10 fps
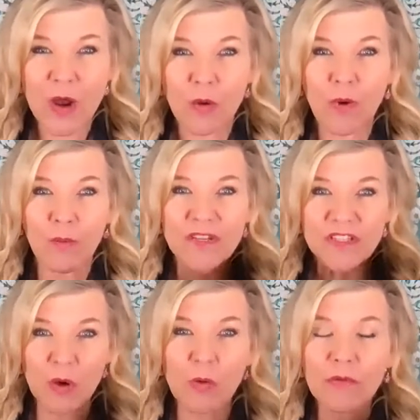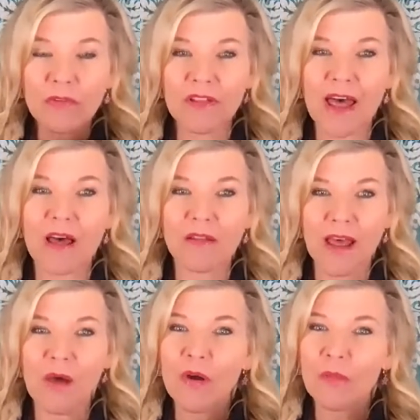where we don't
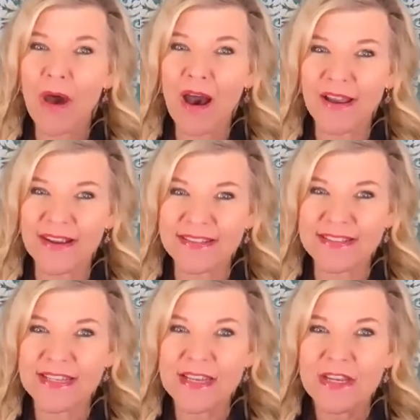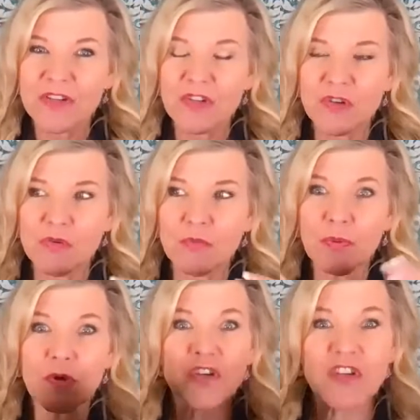allow our minds to
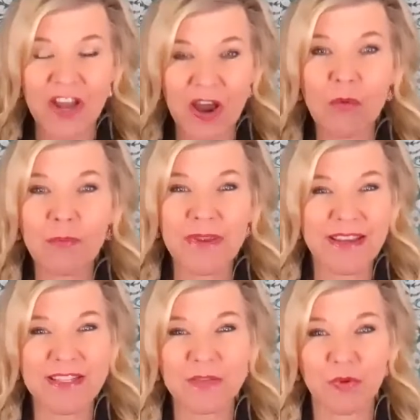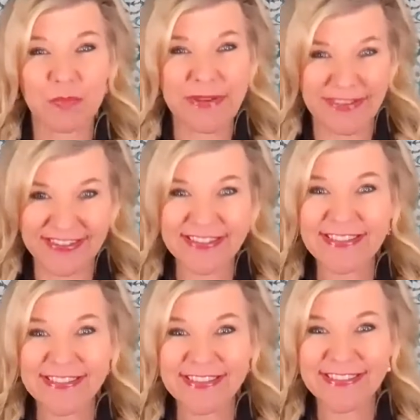push out because we're
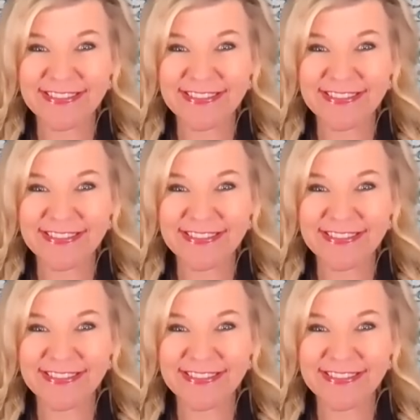pissed.